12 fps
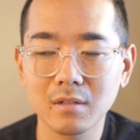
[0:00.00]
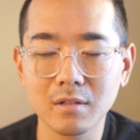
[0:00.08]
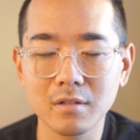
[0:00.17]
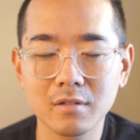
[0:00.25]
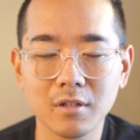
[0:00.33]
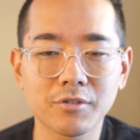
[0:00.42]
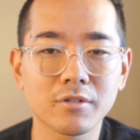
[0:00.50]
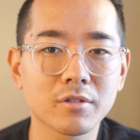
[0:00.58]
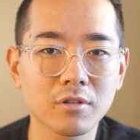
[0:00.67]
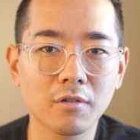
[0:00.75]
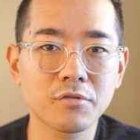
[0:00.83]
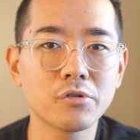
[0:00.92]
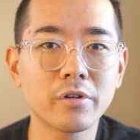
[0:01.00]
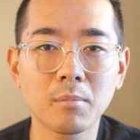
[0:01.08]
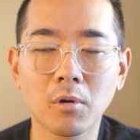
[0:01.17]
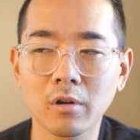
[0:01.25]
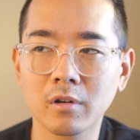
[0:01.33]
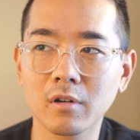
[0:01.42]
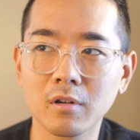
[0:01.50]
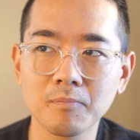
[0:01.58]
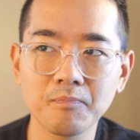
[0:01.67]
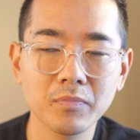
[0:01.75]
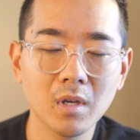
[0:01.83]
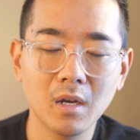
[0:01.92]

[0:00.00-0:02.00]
It is such a soft shooting marker.